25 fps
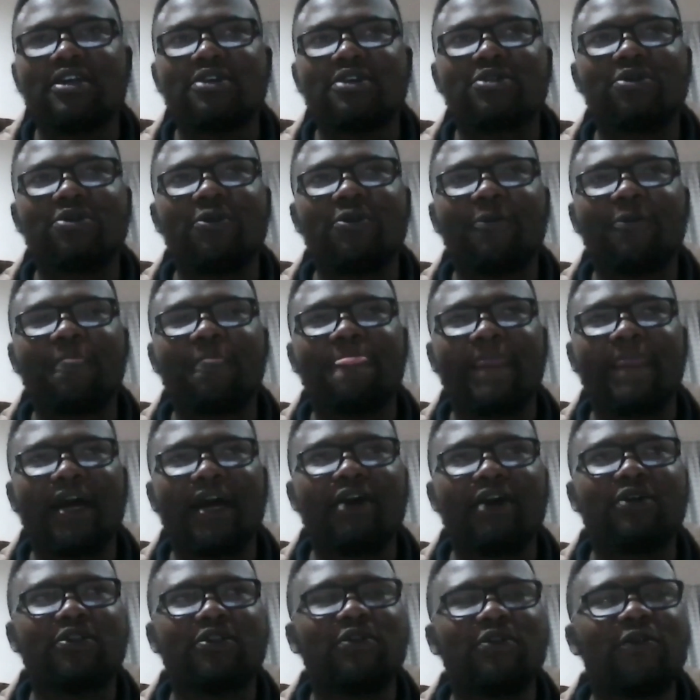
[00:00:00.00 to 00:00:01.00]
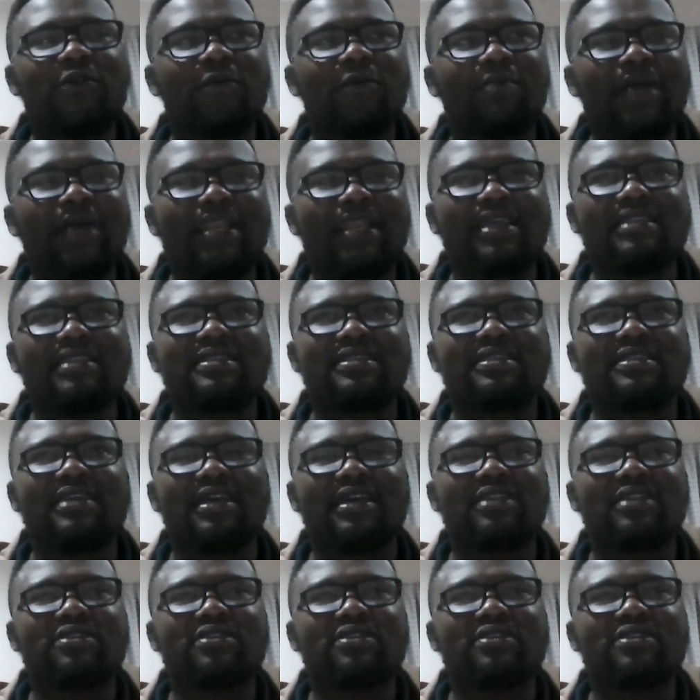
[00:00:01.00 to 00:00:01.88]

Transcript: So how do you balance that?